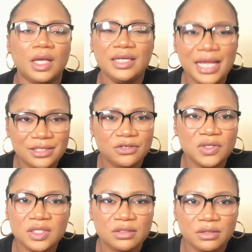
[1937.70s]
That's
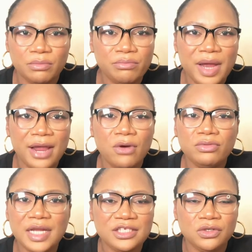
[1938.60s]
just
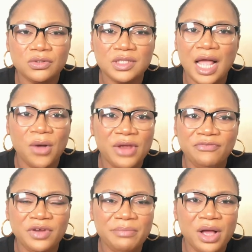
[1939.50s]
how I
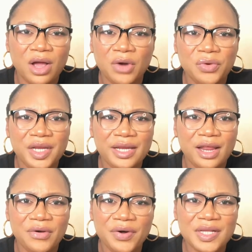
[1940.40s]
feel about Carolina
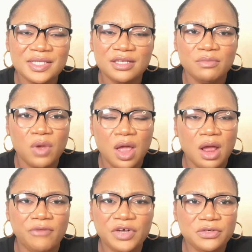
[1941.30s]
Herrera's
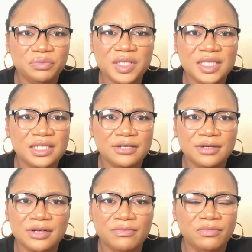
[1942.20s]
fashion pieces and
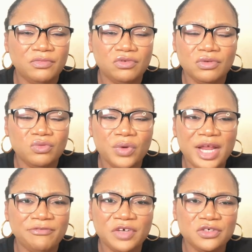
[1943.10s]
runway
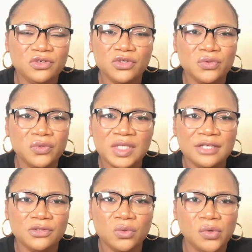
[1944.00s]
and fashion shows and
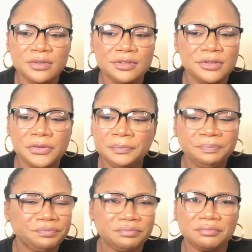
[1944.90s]
so on. So
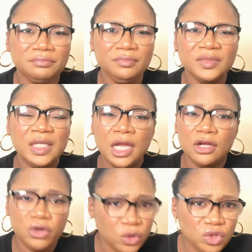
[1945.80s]

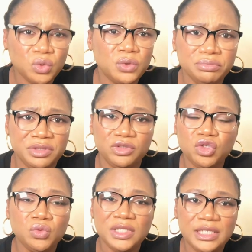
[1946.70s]
no, you
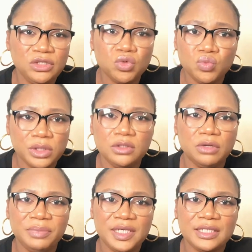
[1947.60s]
will
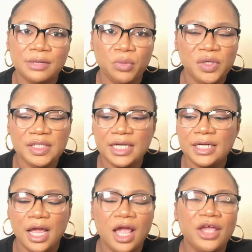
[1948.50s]
not be disappointed.
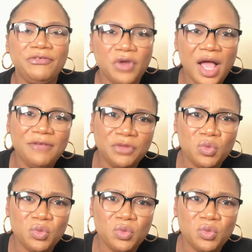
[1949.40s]
If you have